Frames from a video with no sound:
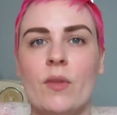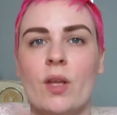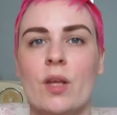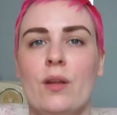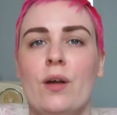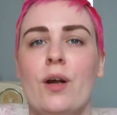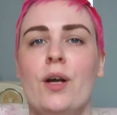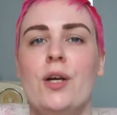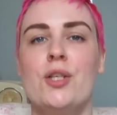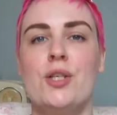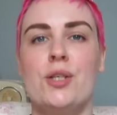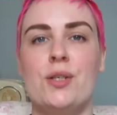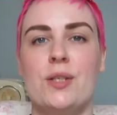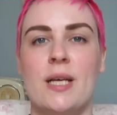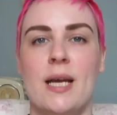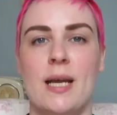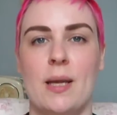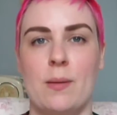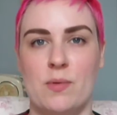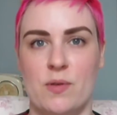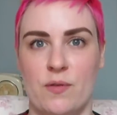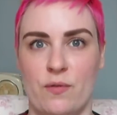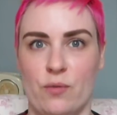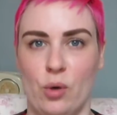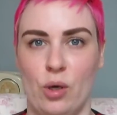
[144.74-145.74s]
there are two
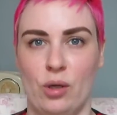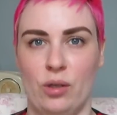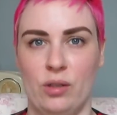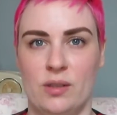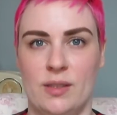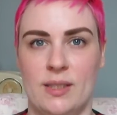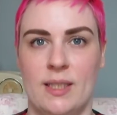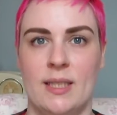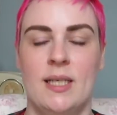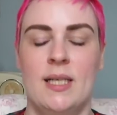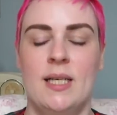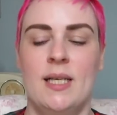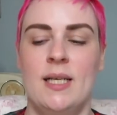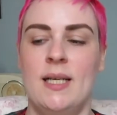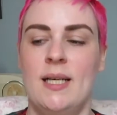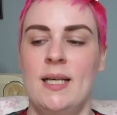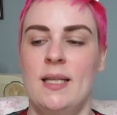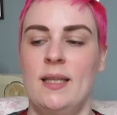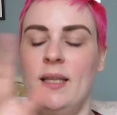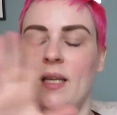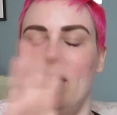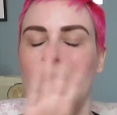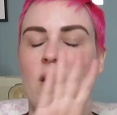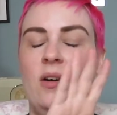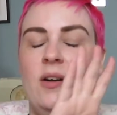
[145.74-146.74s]
types of wands.
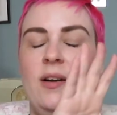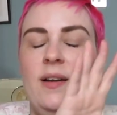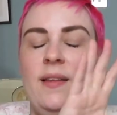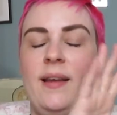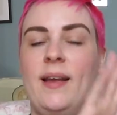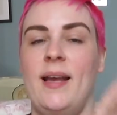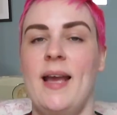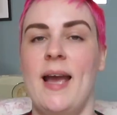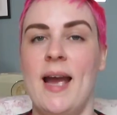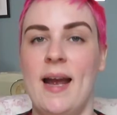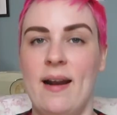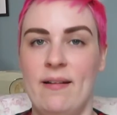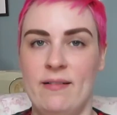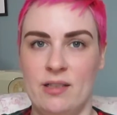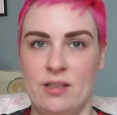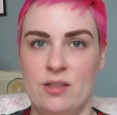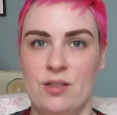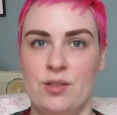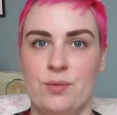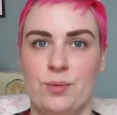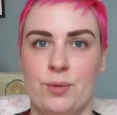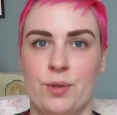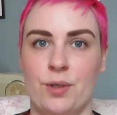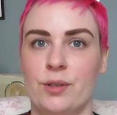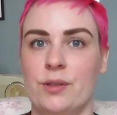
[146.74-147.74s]
There are the
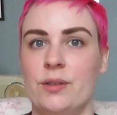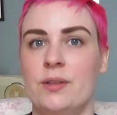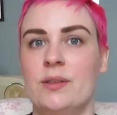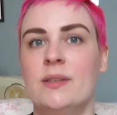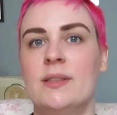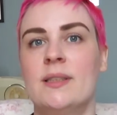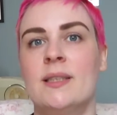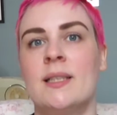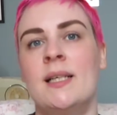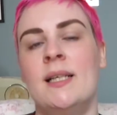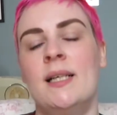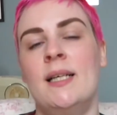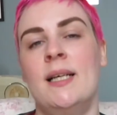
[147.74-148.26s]
character wands,